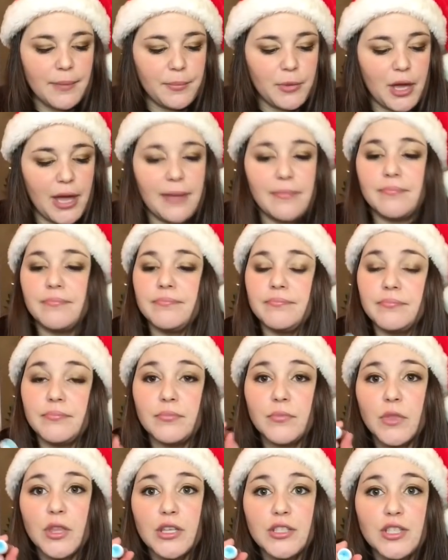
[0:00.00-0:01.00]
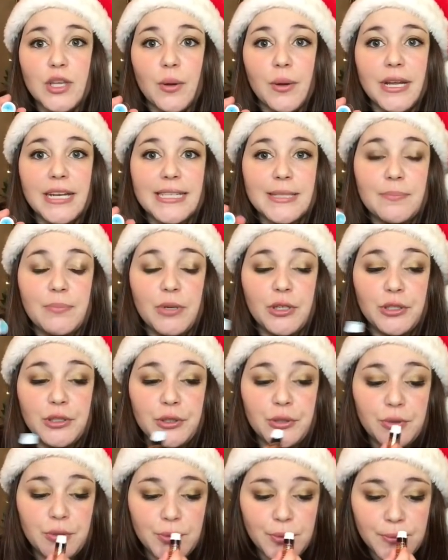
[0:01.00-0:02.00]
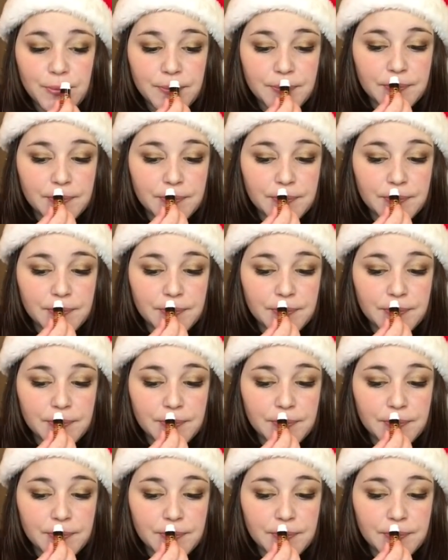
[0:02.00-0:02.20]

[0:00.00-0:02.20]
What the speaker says: Okay, so it is blue.